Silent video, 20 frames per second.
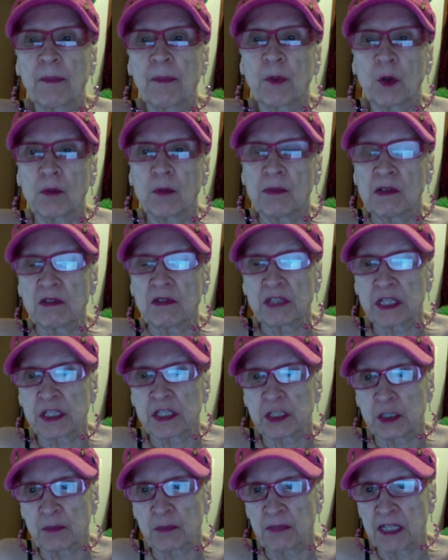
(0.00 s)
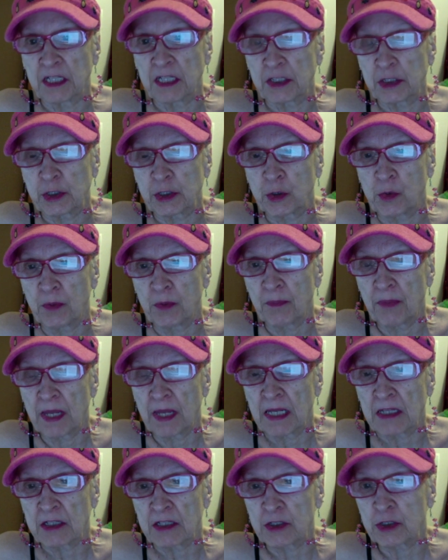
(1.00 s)
their immune system. It's
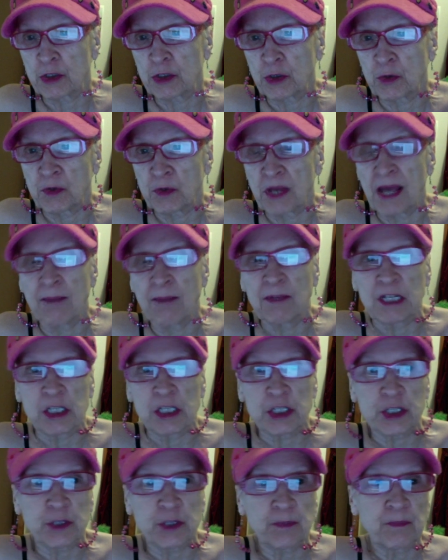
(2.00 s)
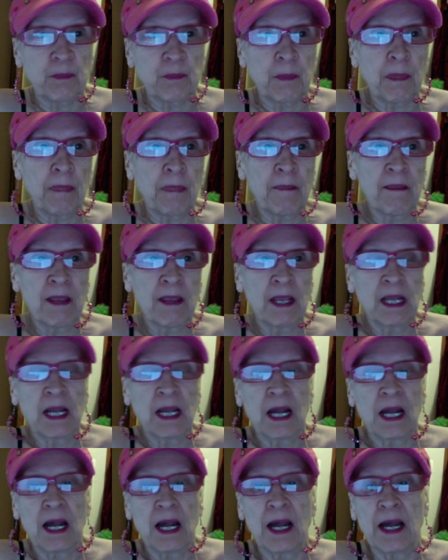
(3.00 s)
too damaged.
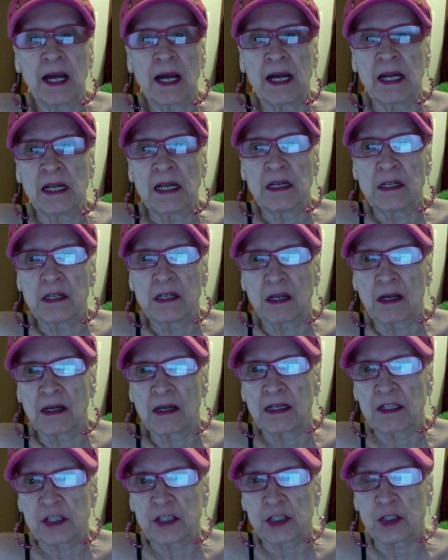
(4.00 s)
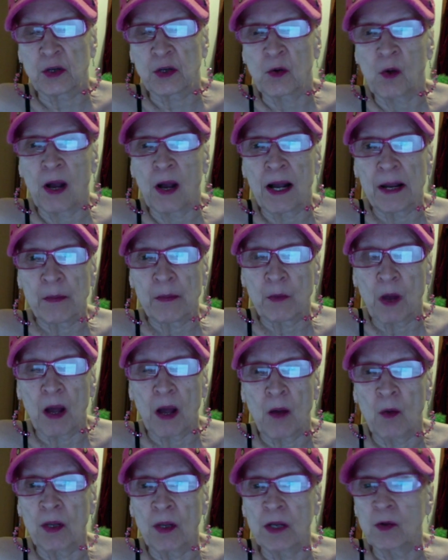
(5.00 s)
And so I'm
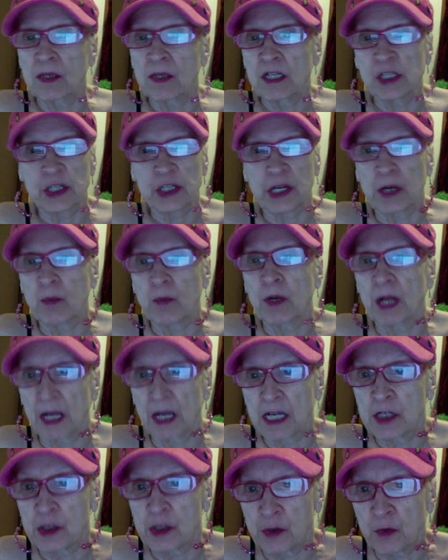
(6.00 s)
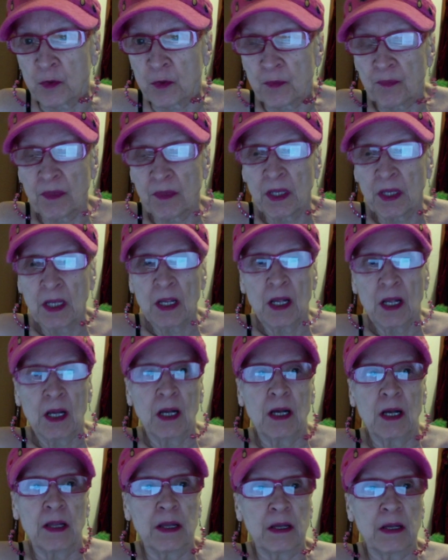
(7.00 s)
only going to share what I do.
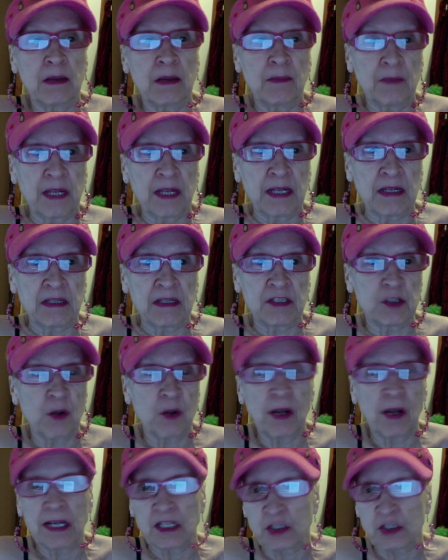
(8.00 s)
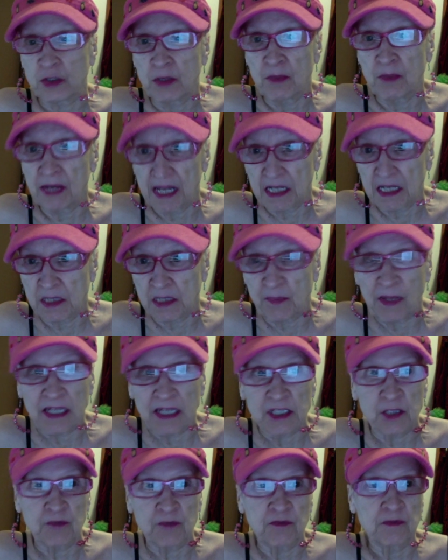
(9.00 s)
It's not extremely
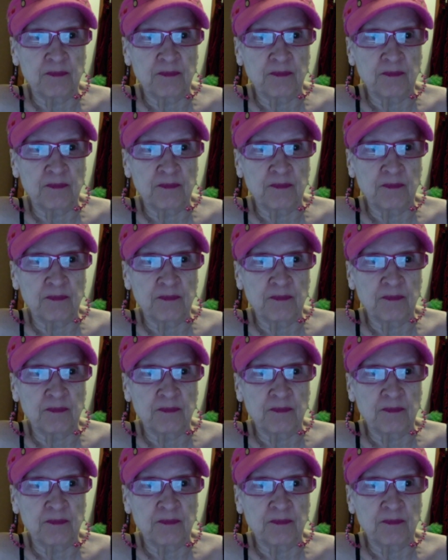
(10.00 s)
expensive.